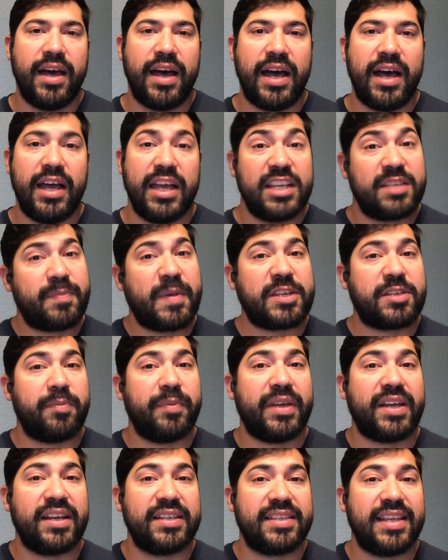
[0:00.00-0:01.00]
especially
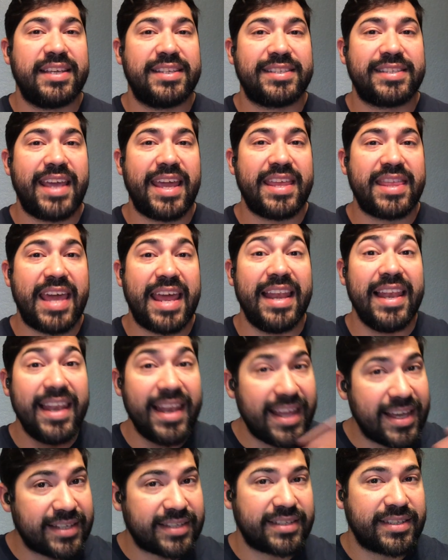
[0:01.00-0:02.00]
because they say they
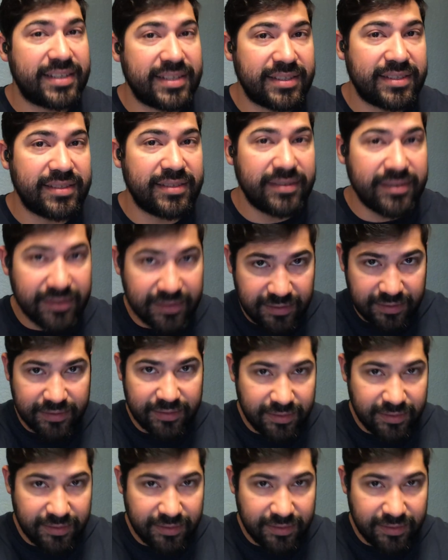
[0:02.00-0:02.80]
listen